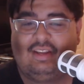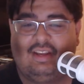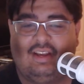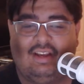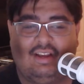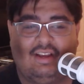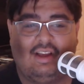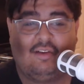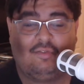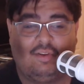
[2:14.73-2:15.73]

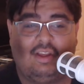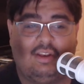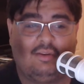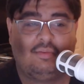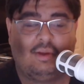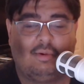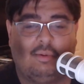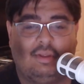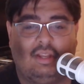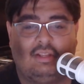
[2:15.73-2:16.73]
I'll
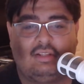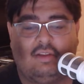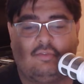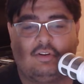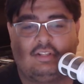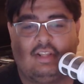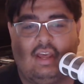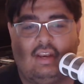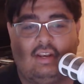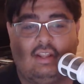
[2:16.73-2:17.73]
probably take first in
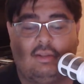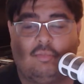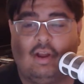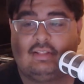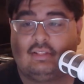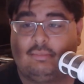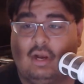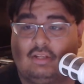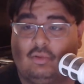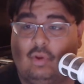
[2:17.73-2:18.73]
that, and the prize is a
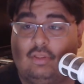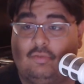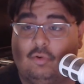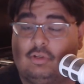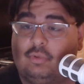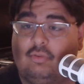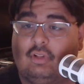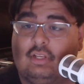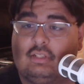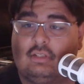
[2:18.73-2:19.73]
box of Way of the Force when it
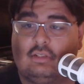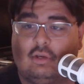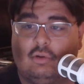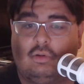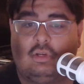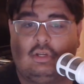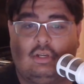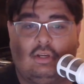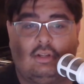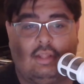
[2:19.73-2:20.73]
releases, so
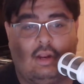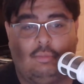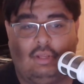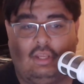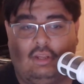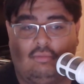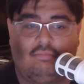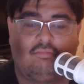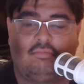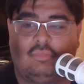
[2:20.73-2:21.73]
that'll be
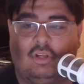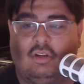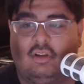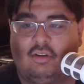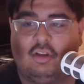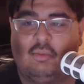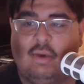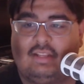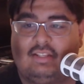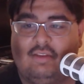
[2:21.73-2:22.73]
good
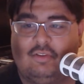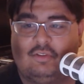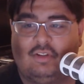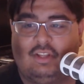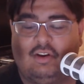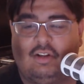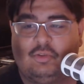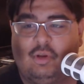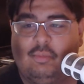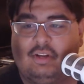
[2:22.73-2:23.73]
amount of savings right there, right?
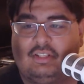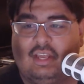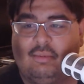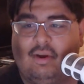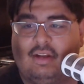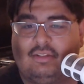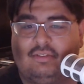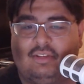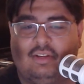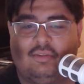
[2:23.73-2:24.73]
$20 to get a box,
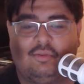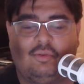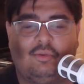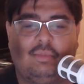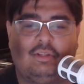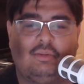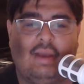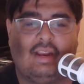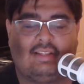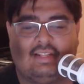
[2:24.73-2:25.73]
it wouldn't be too
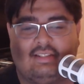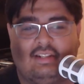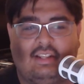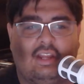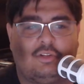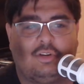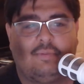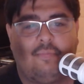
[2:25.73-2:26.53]
bad because that's the league entry.